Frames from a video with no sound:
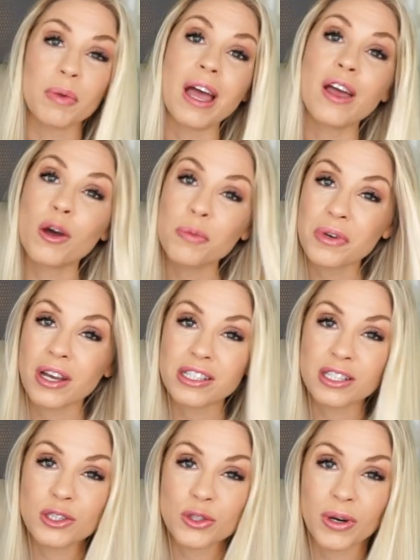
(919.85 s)
but I hope you
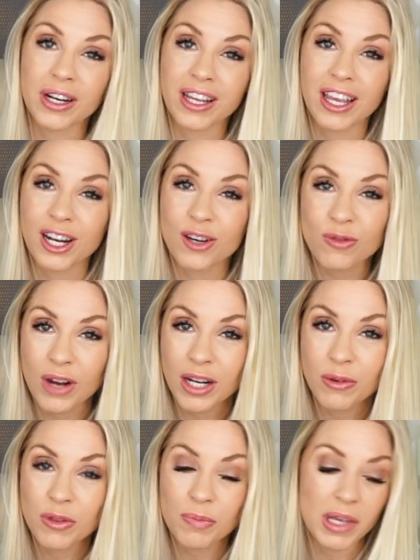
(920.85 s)
guys enjoyed getting
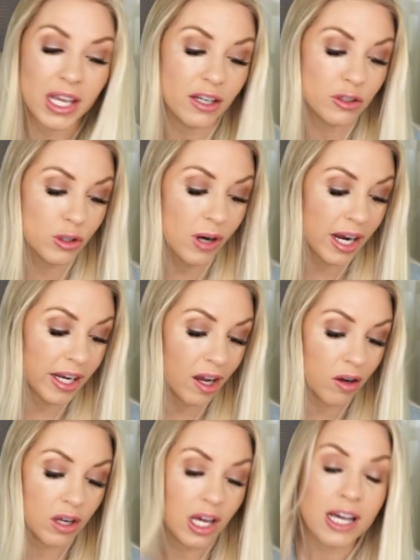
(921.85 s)
ready with me and trying
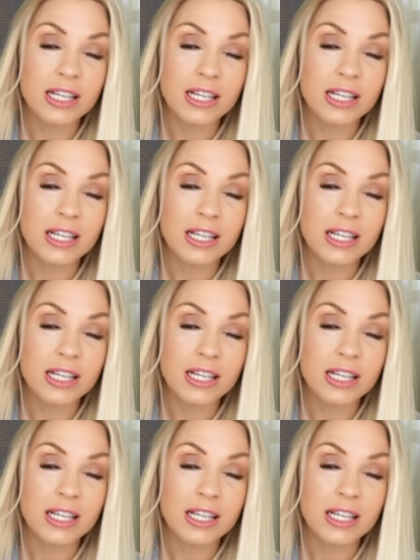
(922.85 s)
out